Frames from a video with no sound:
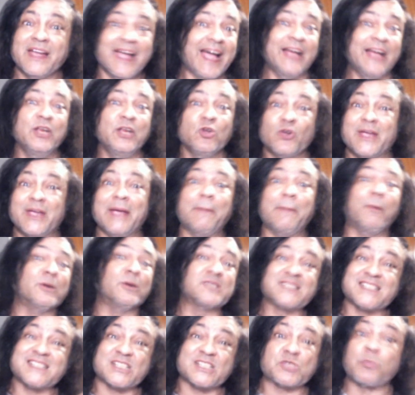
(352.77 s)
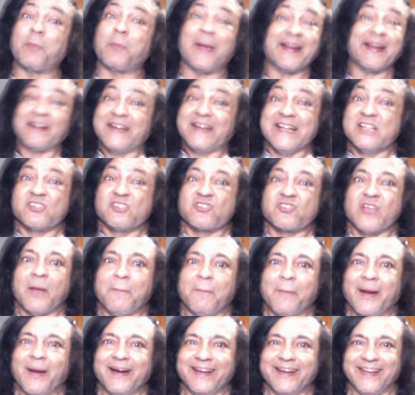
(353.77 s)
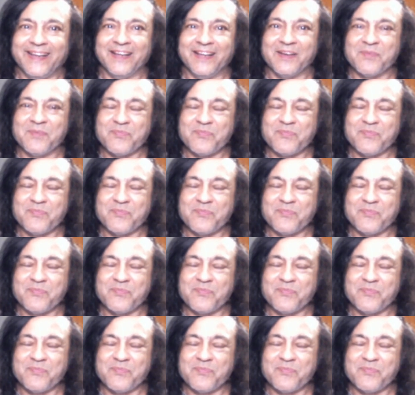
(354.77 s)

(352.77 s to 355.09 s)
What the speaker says: and you keep on suspecting somebody